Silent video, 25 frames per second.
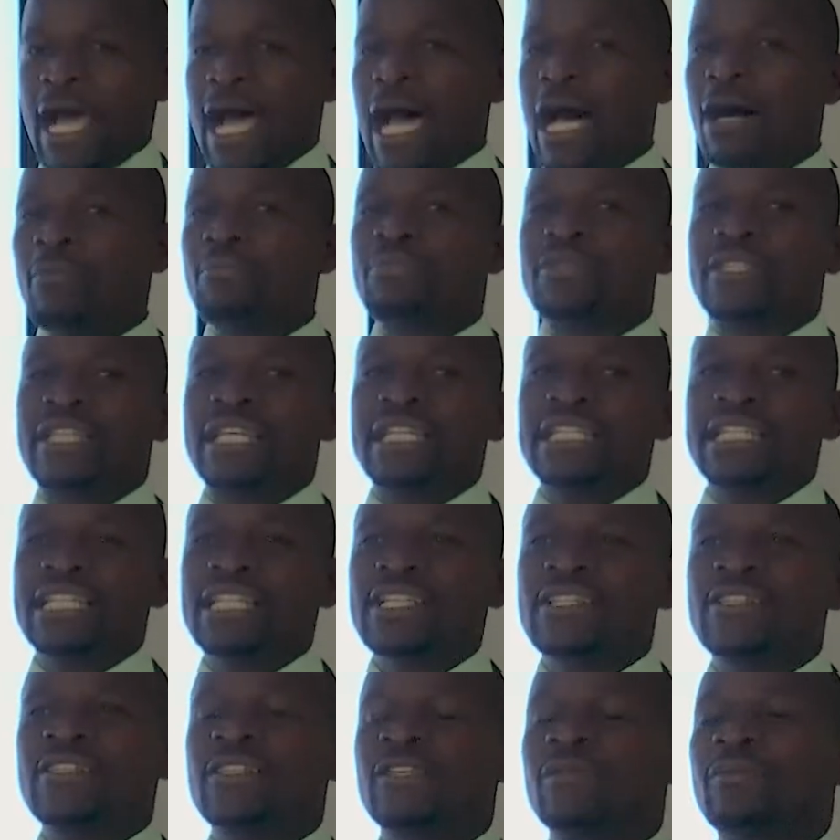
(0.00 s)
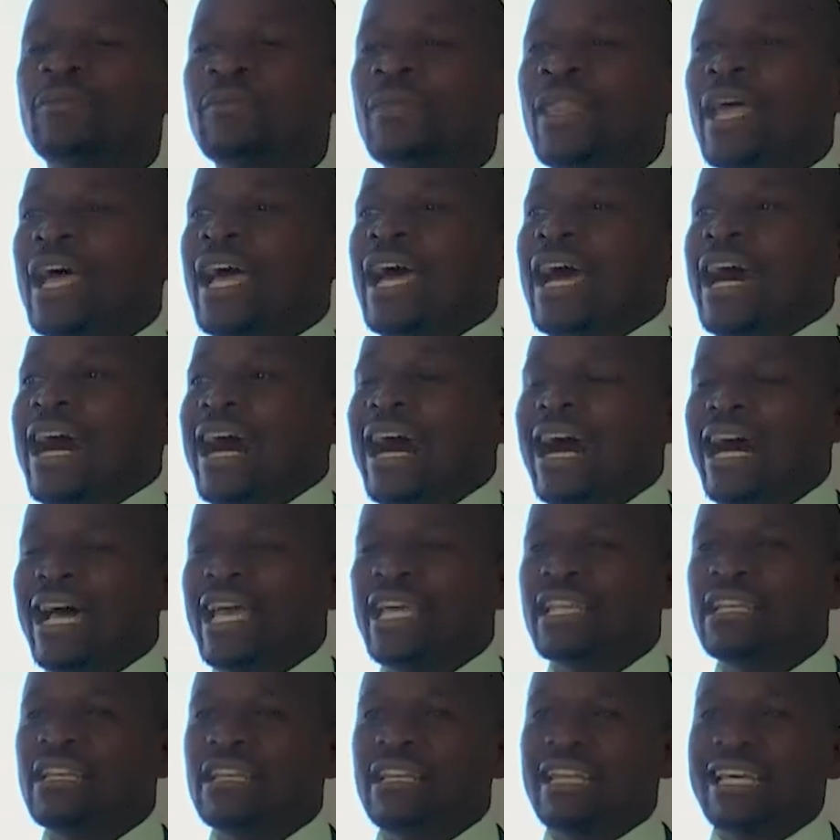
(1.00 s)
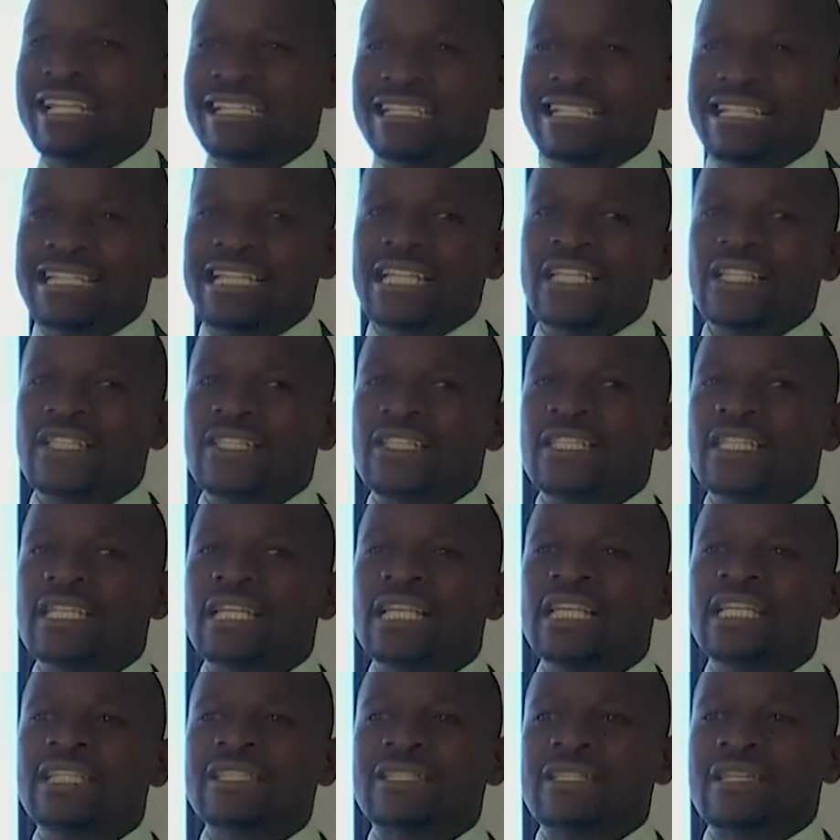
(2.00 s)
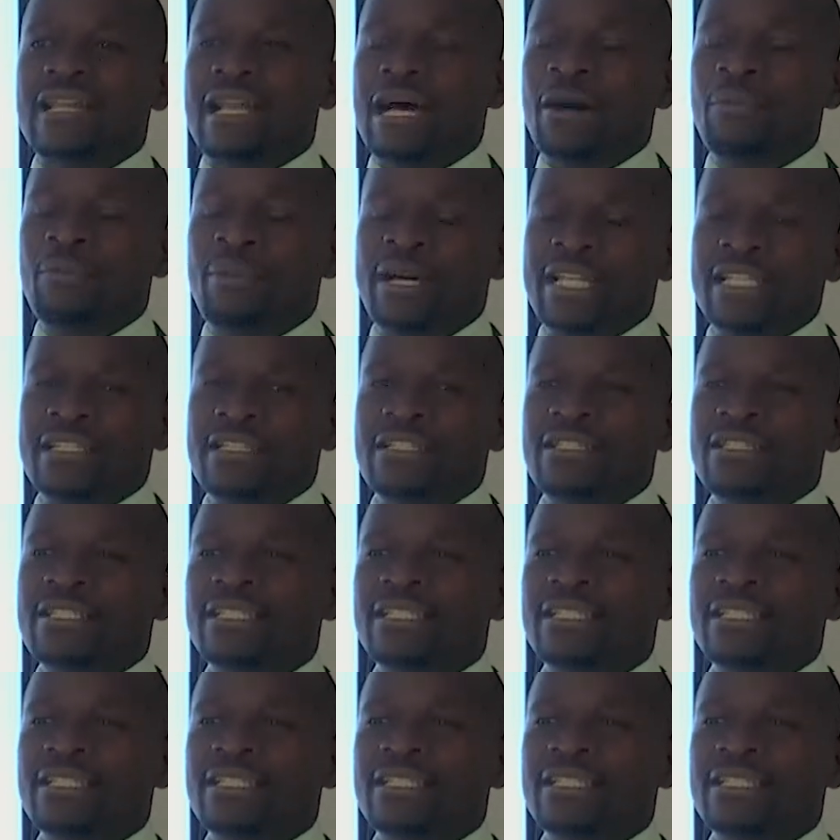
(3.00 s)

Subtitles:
Absenteeism and lateness is rampant.